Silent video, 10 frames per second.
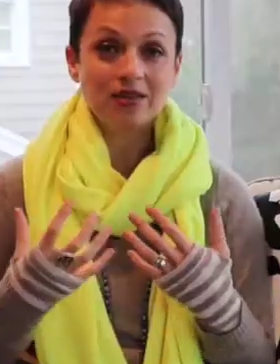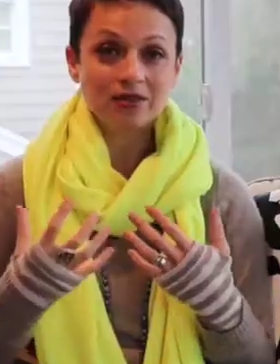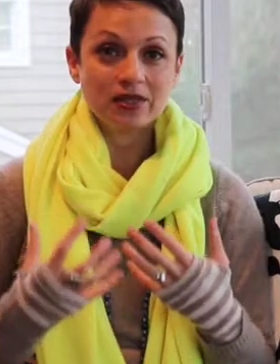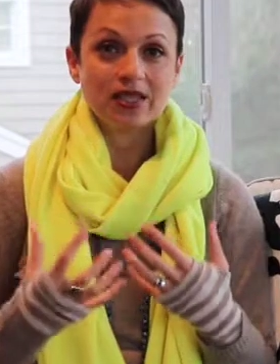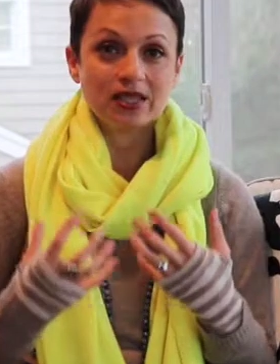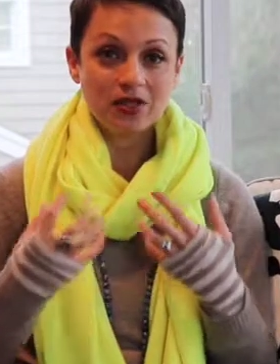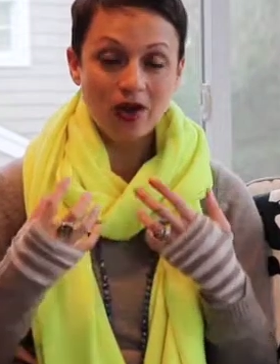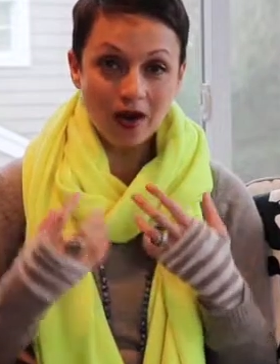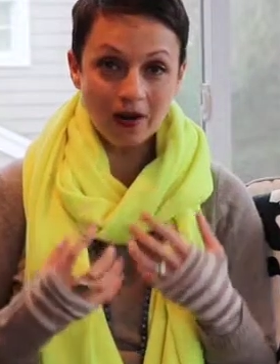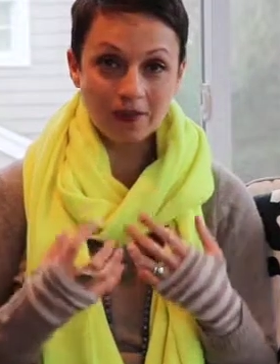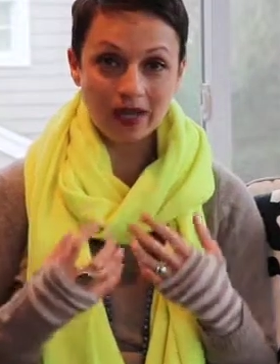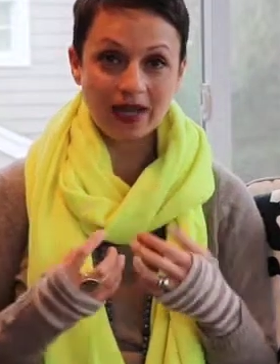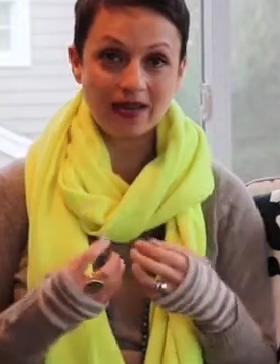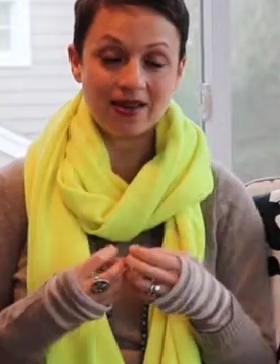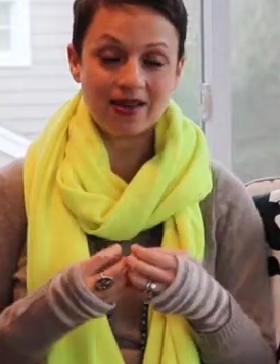really taught
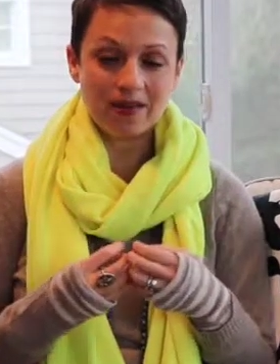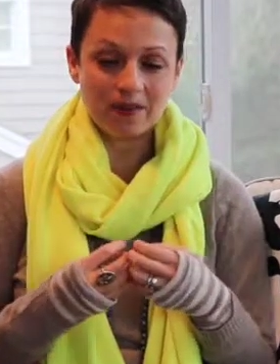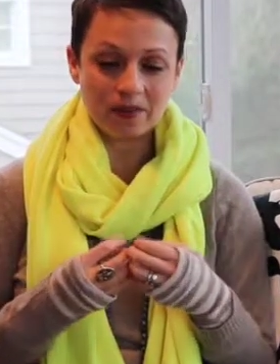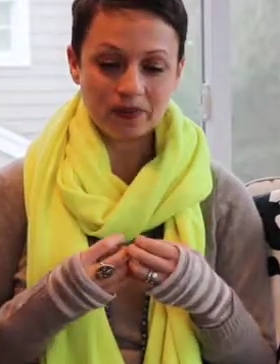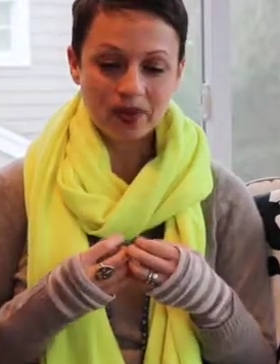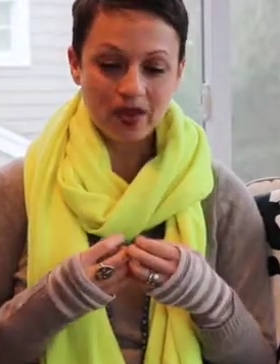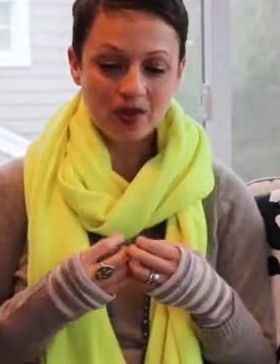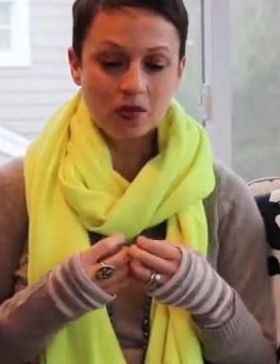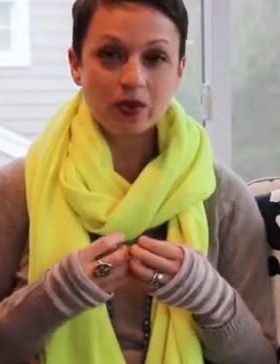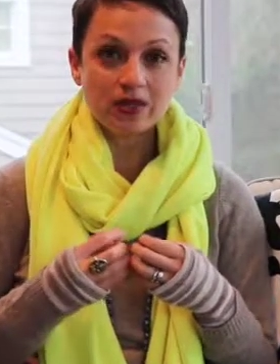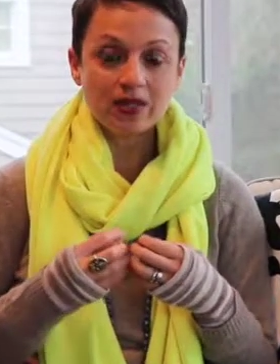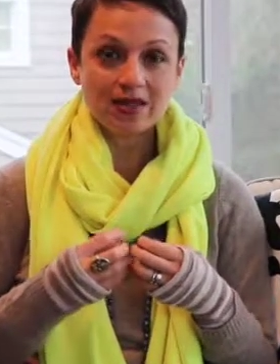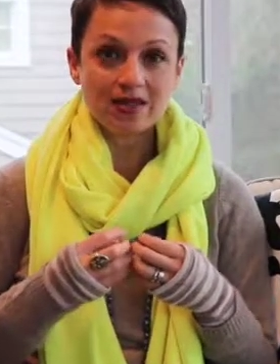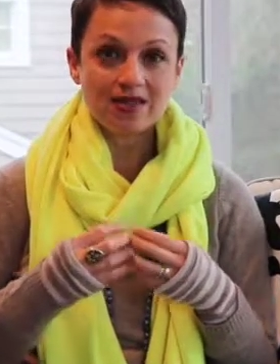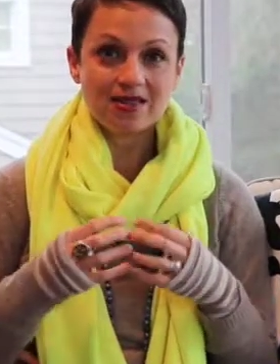me
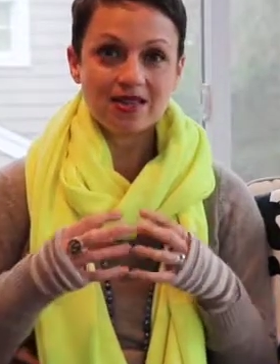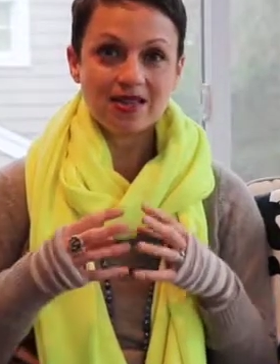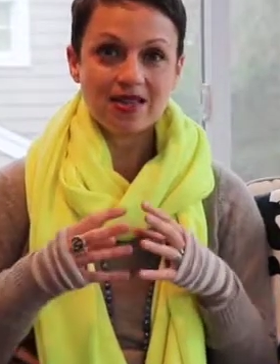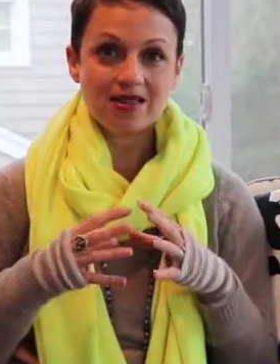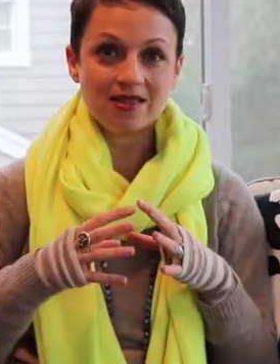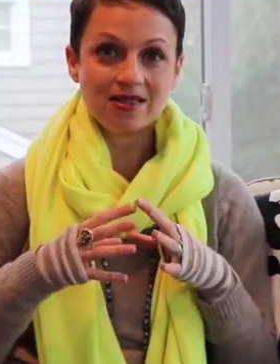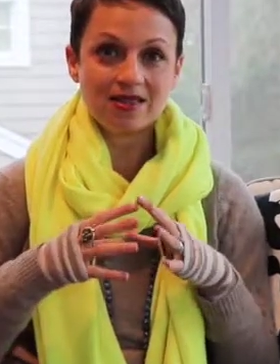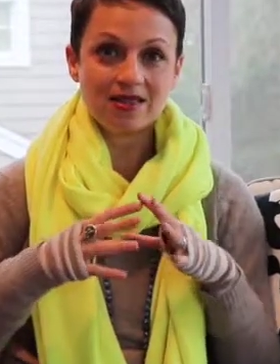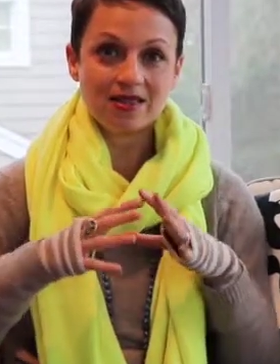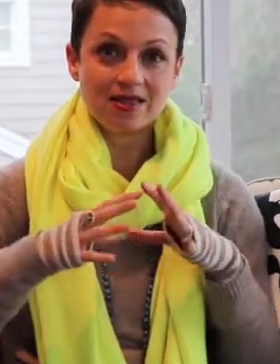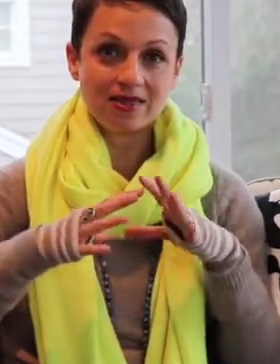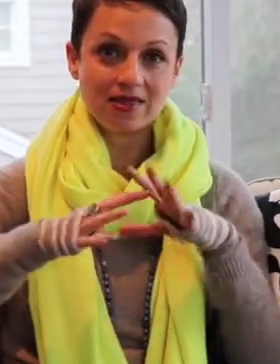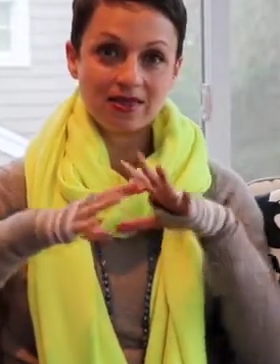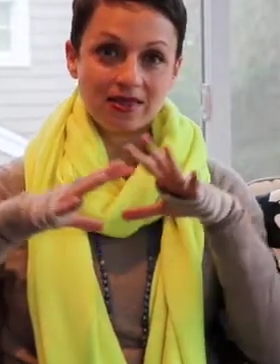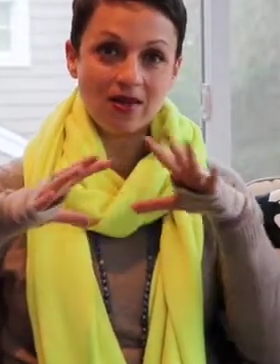was the
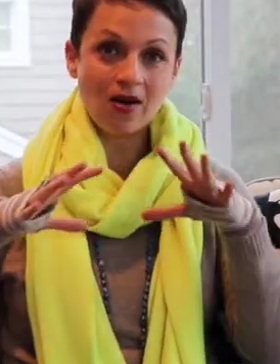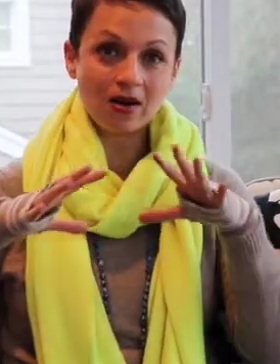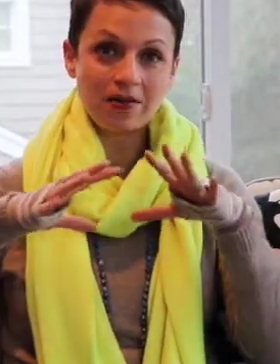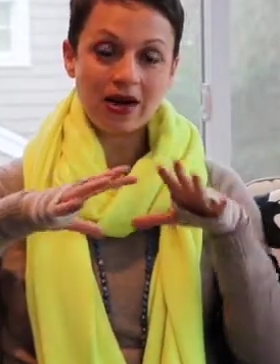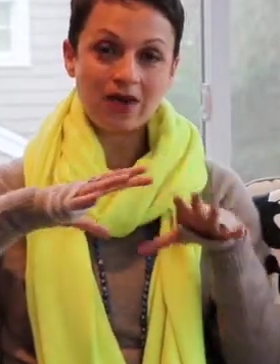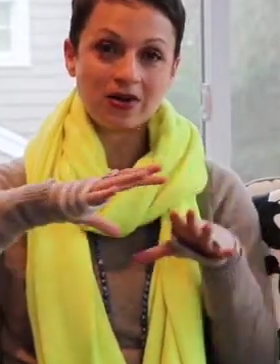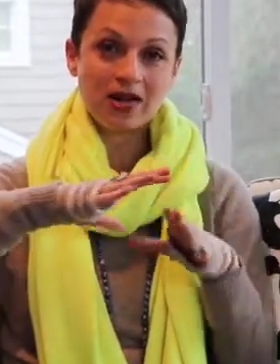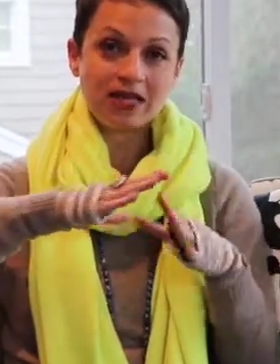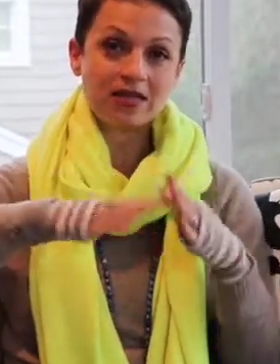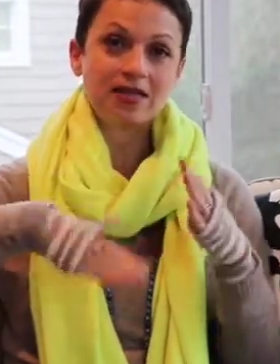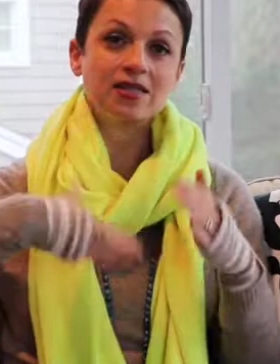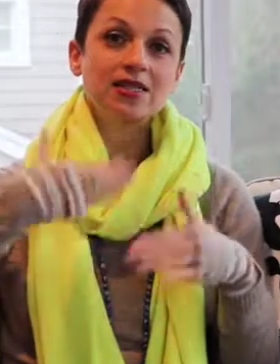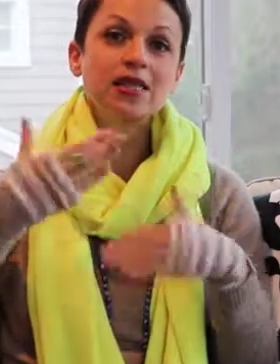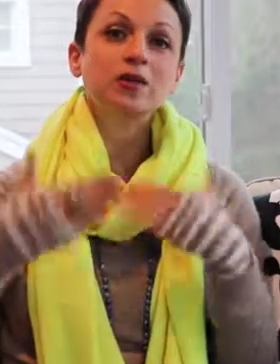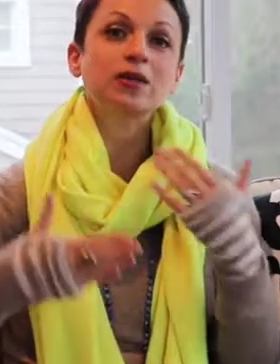thought about the
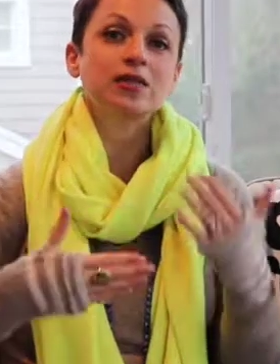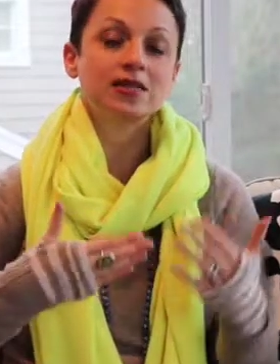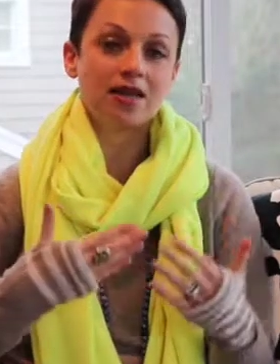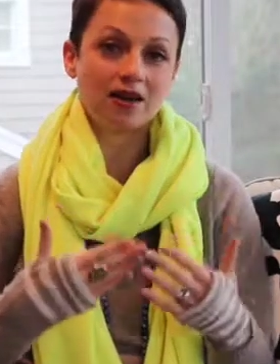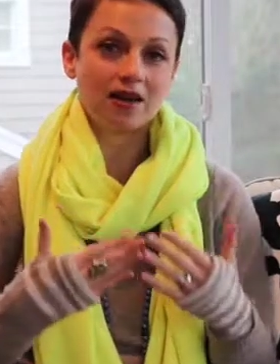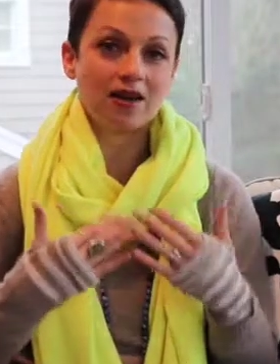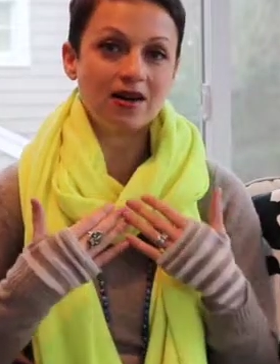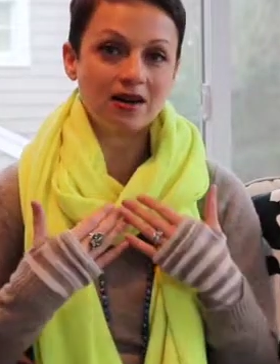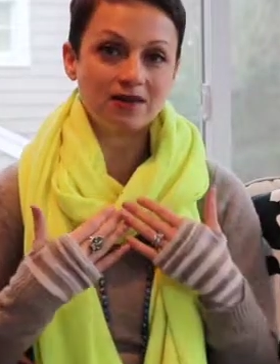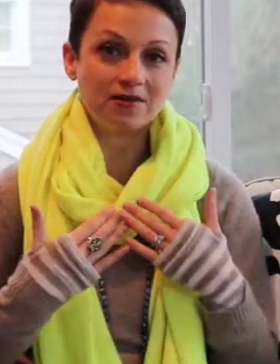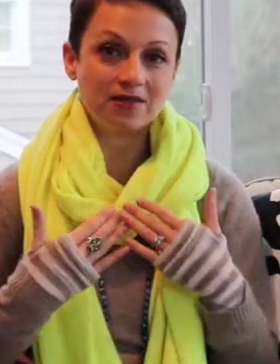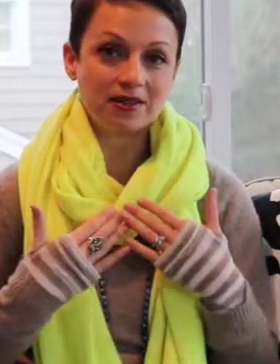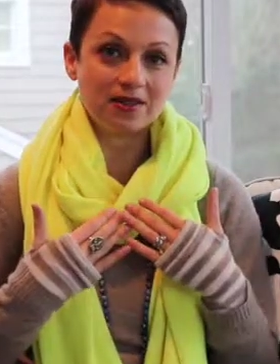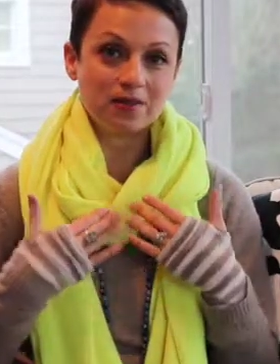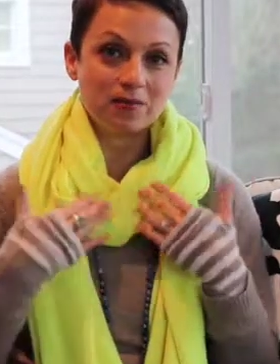sequencing of
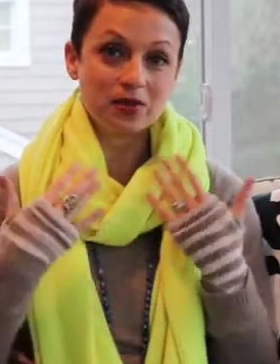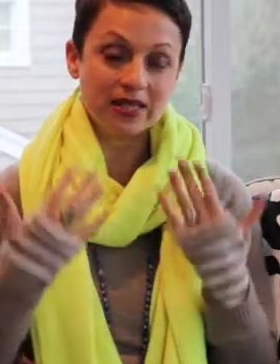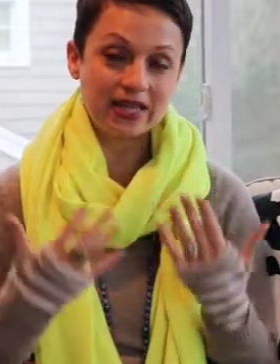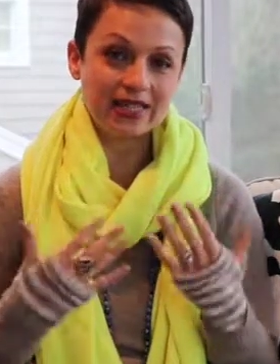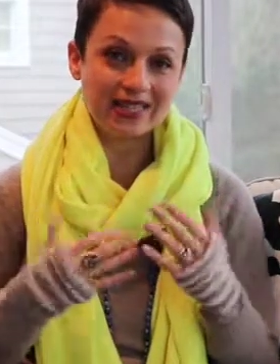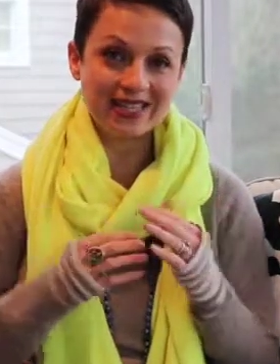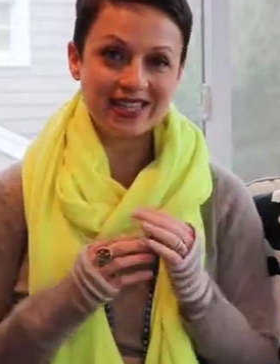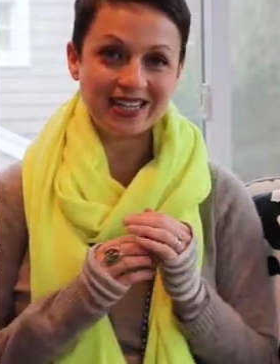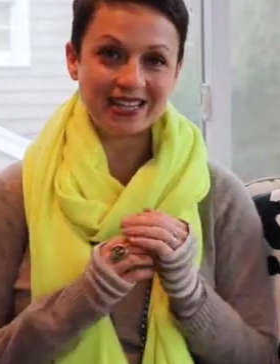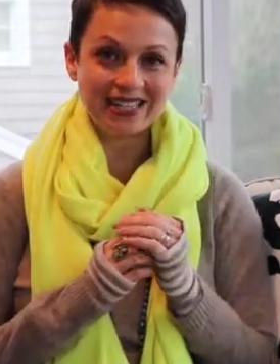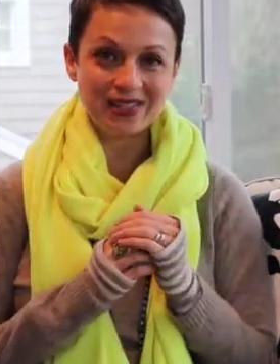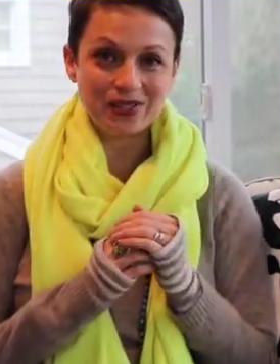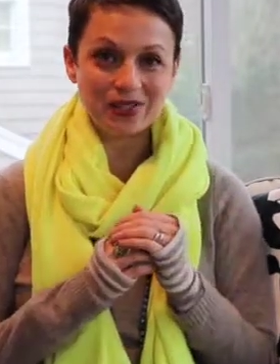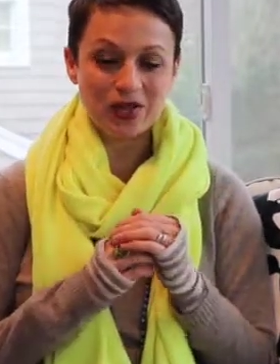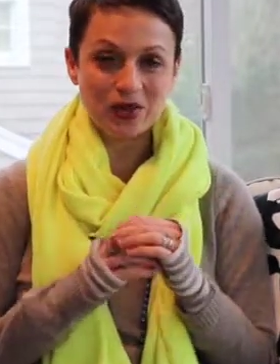presenting the
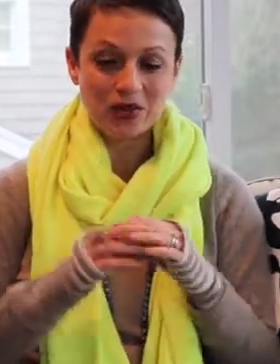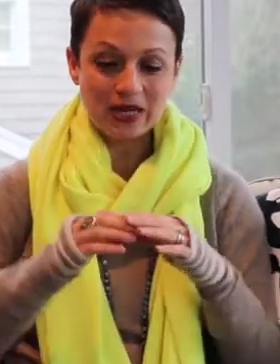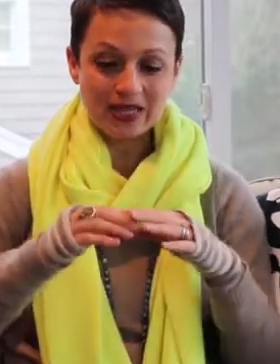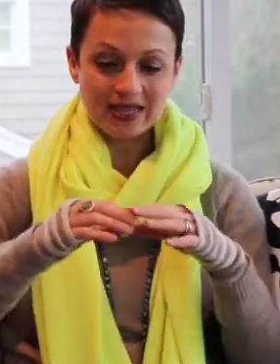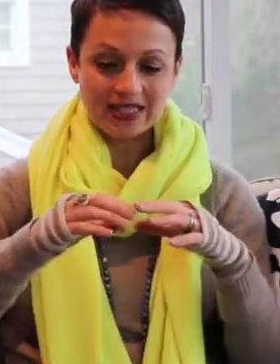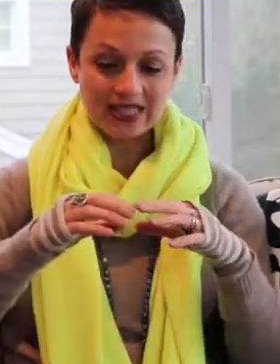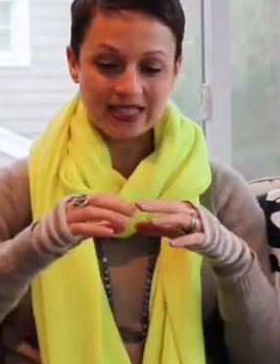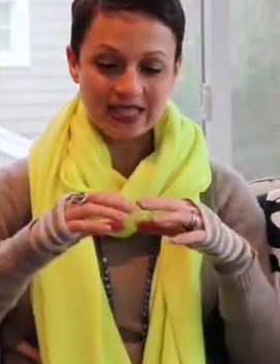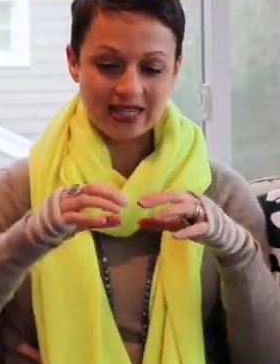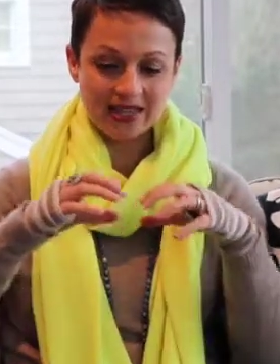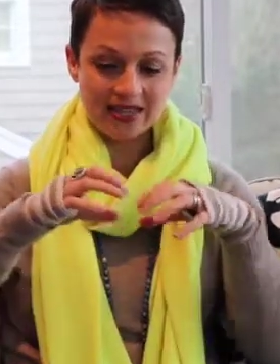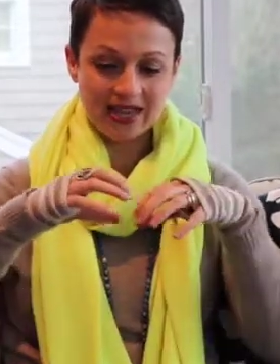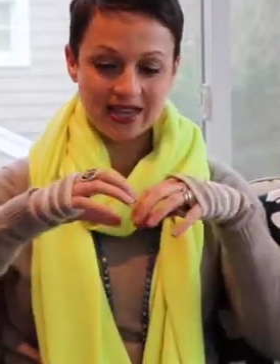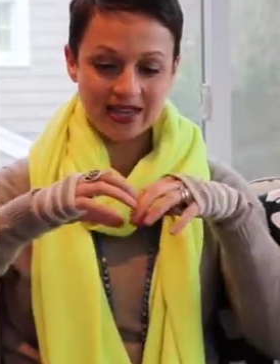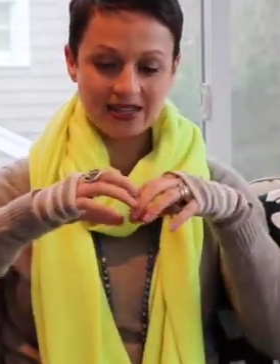ideas. So this idea
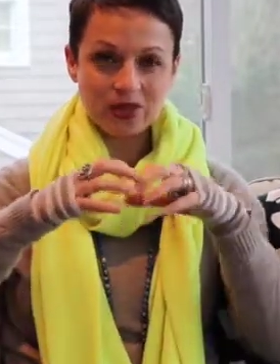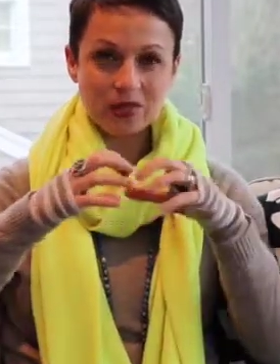that it's